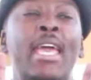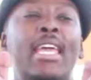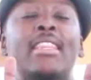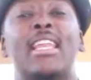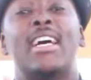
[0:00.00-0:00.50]

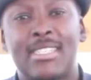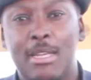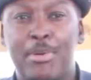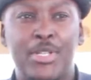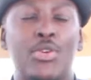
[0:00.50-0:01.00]
In the last
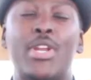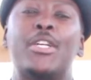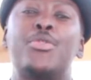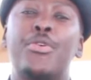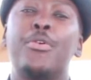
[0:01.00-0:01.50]
episode, I
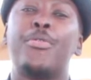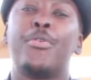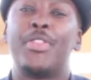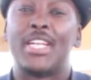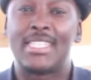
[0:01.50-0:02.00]
took you
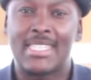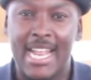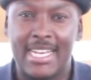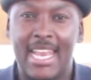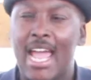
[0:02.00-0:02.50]
through the
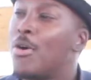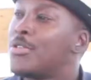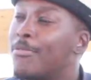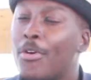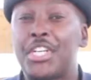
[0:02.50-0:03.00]
design
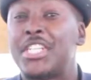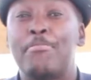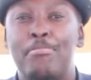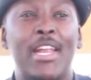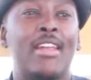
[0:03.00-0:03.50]
layout of our sheep
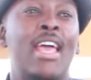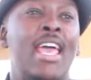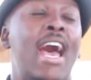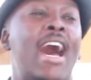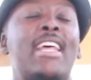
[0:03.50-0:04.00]
pen,
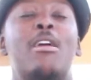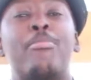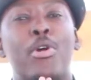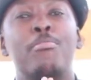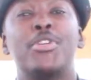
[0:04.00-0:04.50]
and I
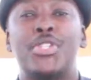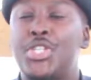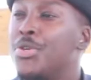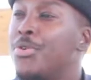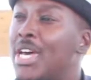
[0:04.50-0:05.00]
promised
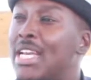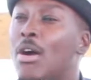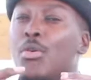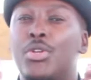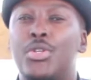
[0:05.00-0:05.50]
you that I
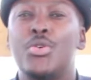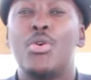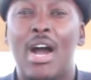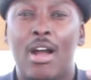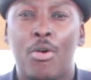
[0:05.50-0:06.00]
would do
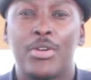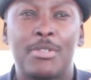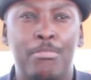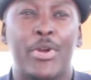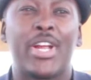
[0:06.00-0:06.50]
a cost
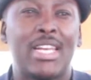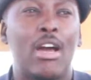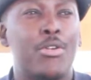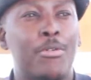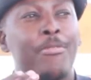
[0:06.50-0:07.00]

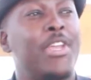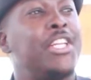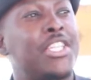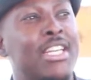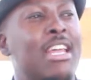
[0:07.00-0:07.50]
breakdown of
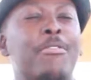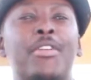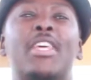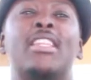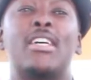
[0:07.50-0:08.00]
each and
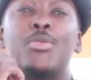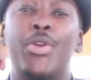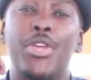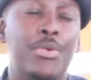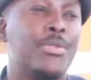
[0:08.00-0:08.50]
everything that we
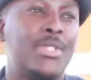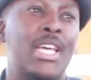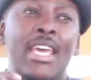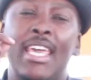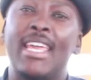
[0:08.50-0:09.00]
used
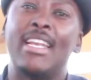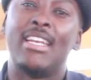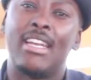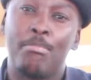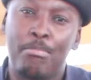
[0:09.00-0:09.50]

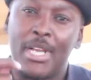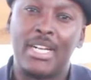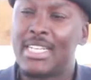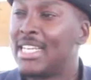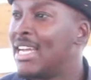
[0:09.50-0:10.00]
in
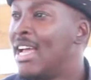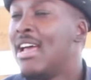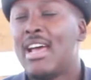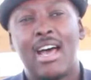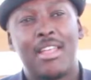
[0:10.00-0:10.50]
building
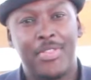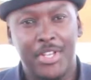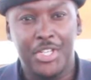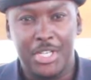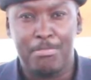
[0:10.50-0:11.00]
this sheep